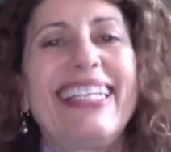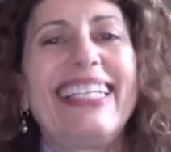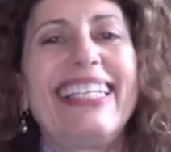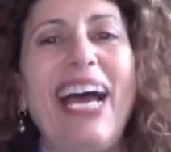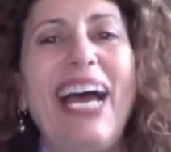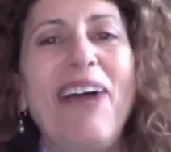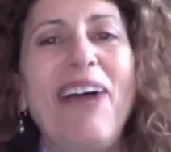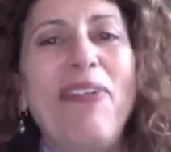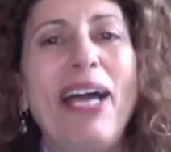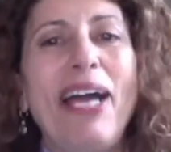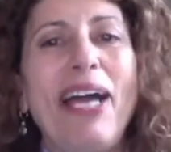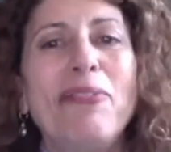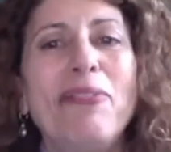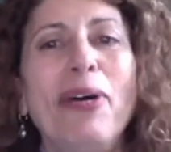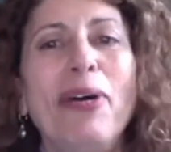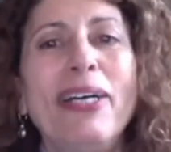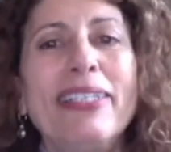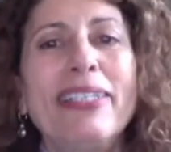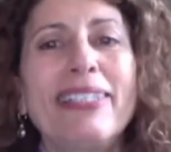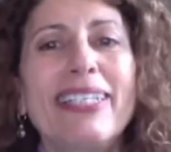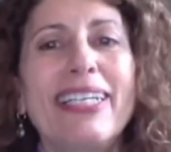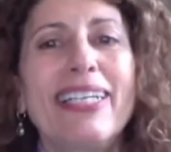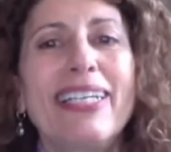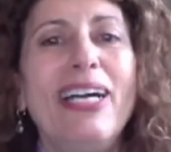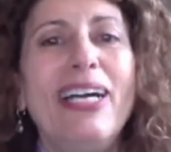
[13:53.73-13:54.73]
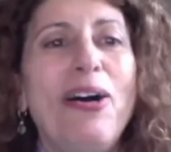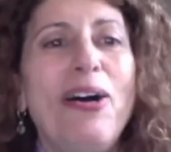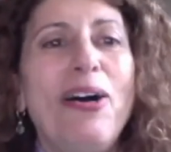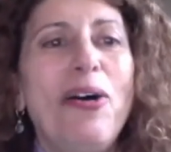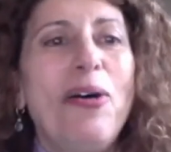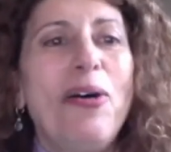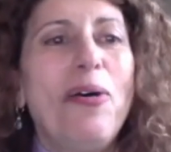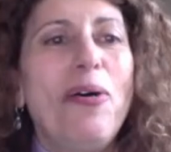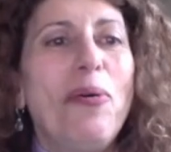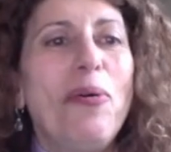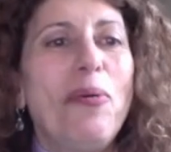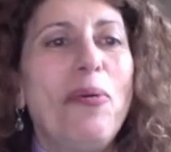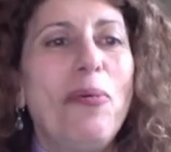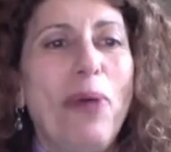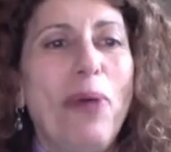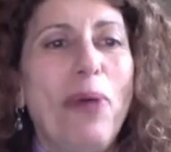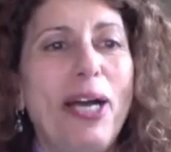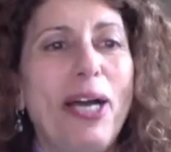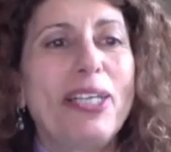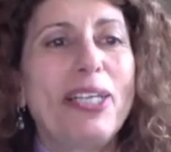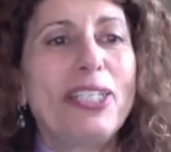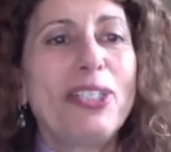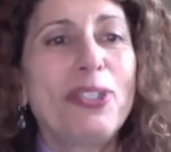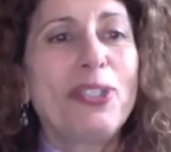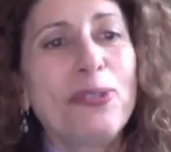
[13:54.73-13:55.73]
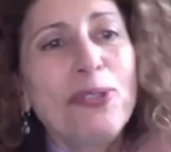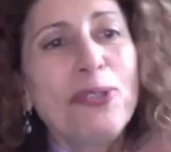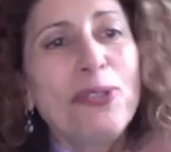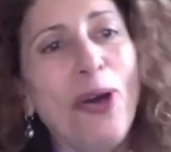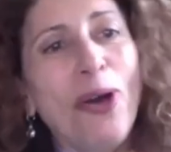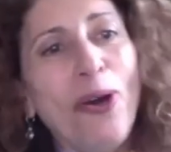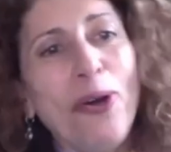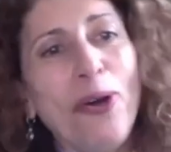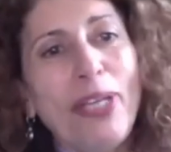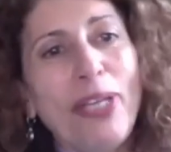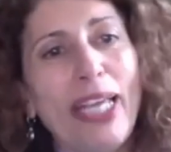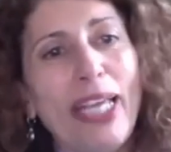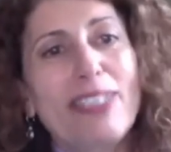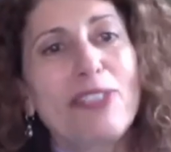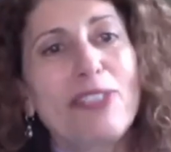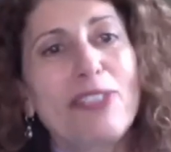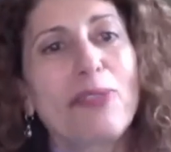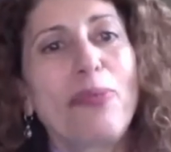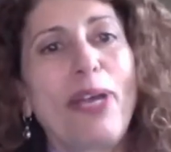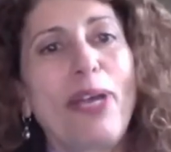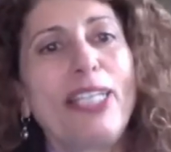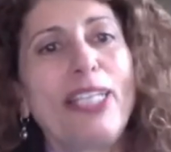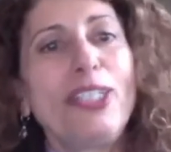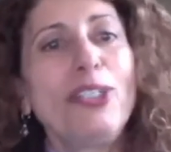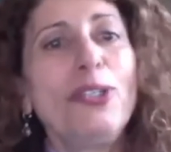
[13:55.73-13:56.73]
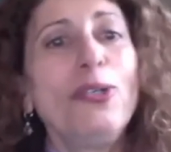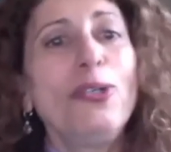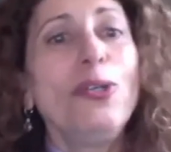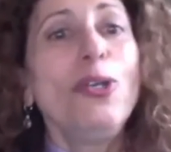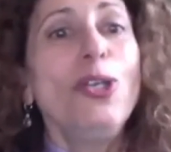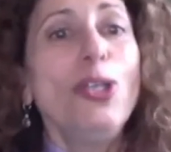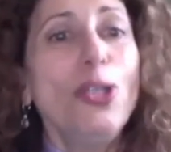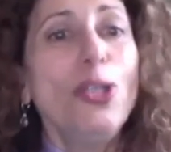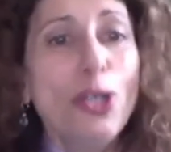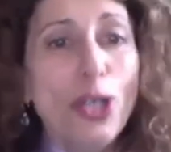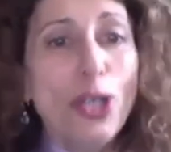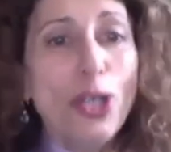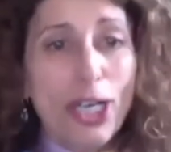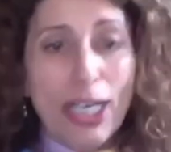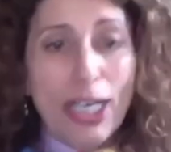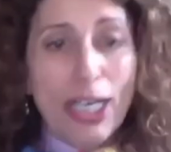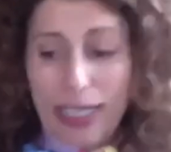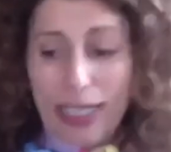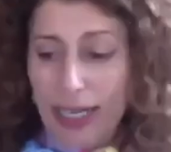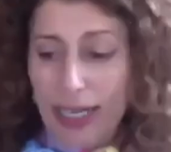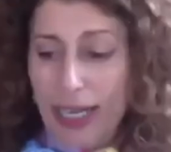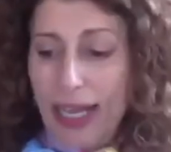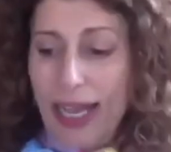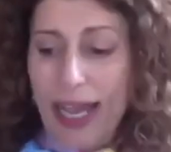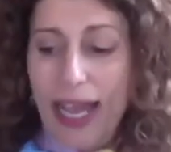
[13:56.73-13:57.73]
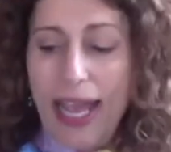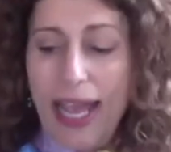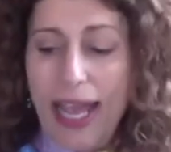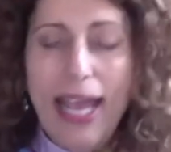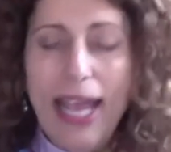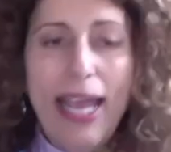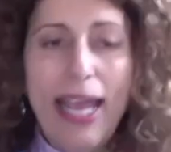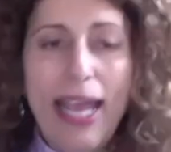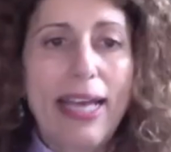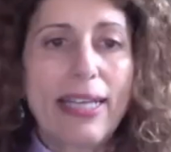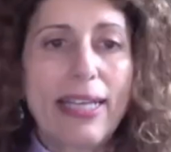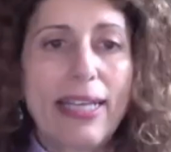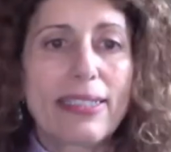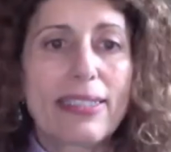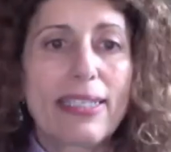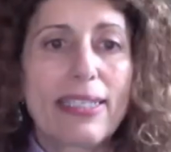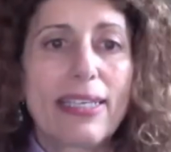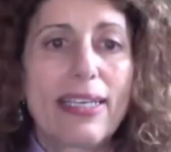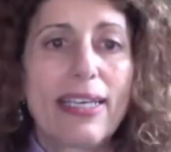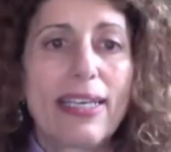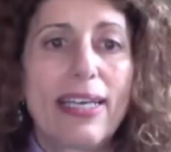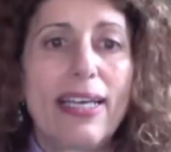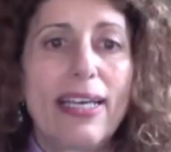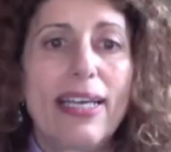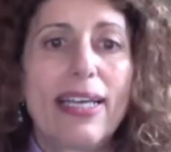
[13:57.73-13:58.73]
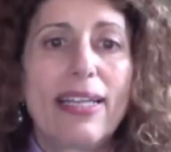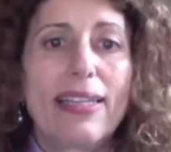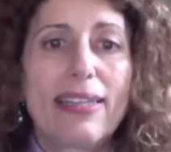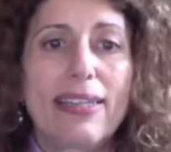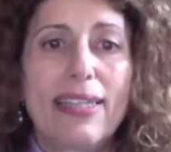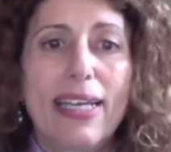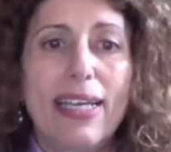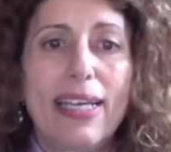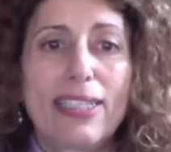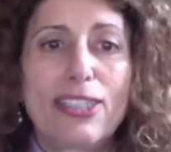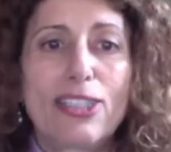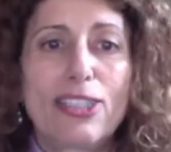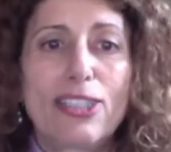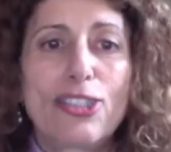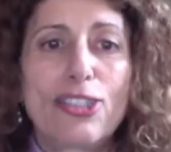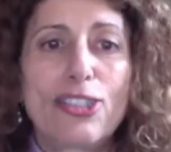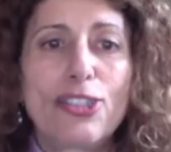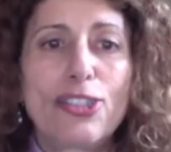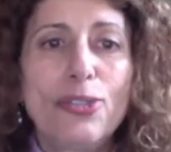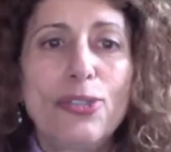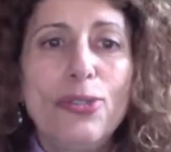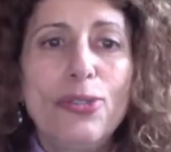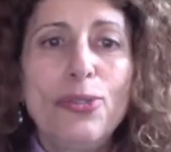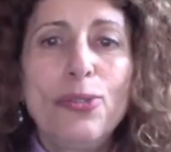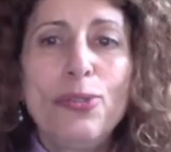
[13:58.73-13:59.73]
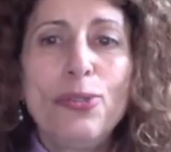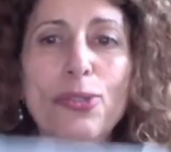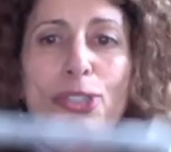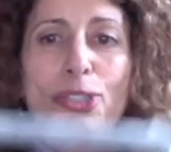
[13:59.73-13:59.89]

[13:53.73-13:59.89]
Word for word: Now, I wonder what you notice when you look at the two